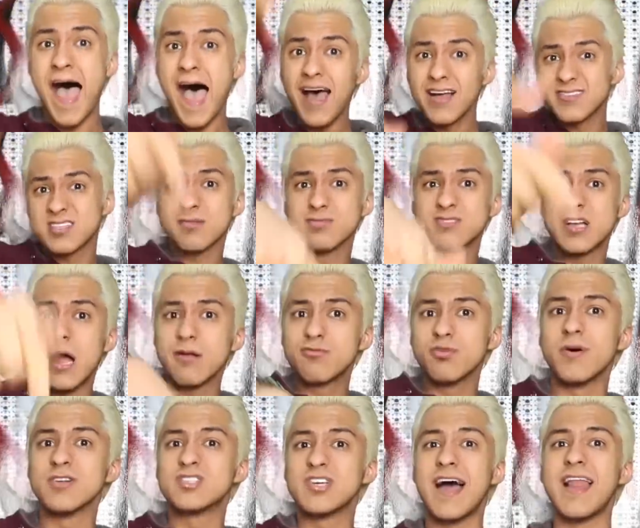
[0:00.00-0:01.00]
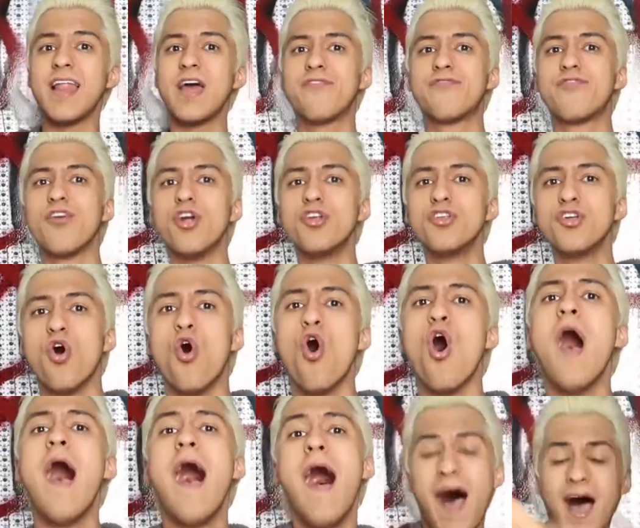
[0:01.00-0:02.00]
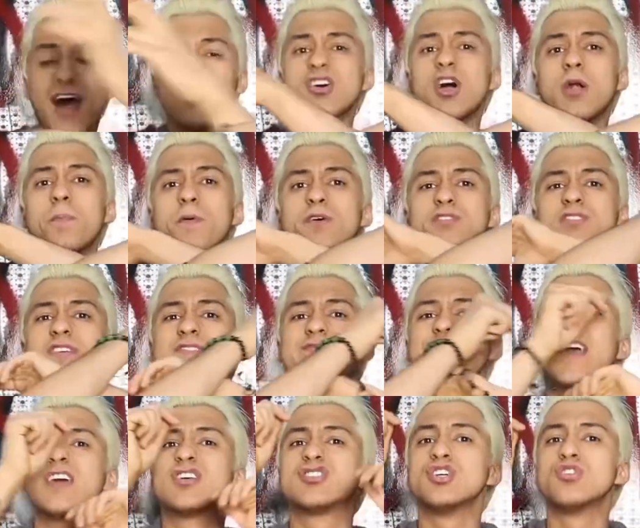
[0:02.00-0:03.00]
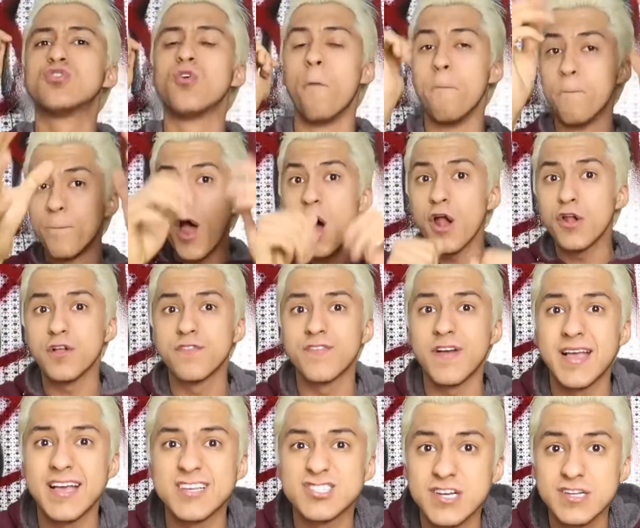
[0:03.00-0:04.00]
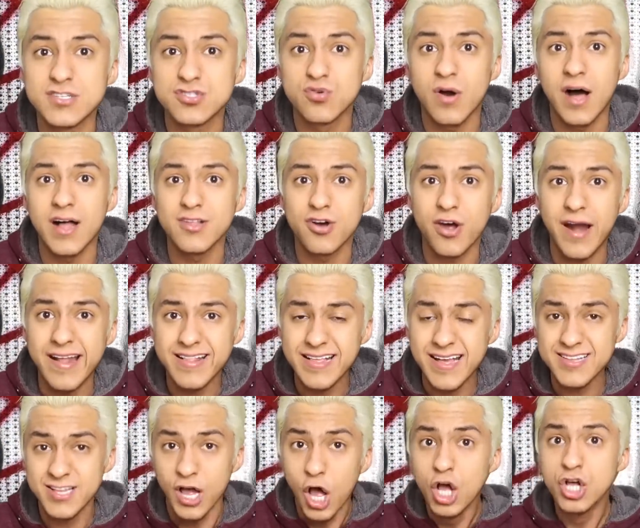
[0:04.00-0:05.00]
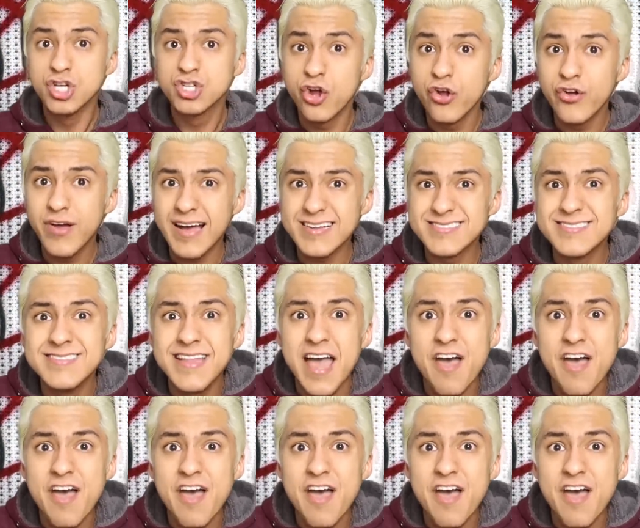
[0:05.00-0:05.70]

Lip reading: And subscribe to my channel if you're new. I don't post notifications, so be on notification squad, alright, guys? So you guys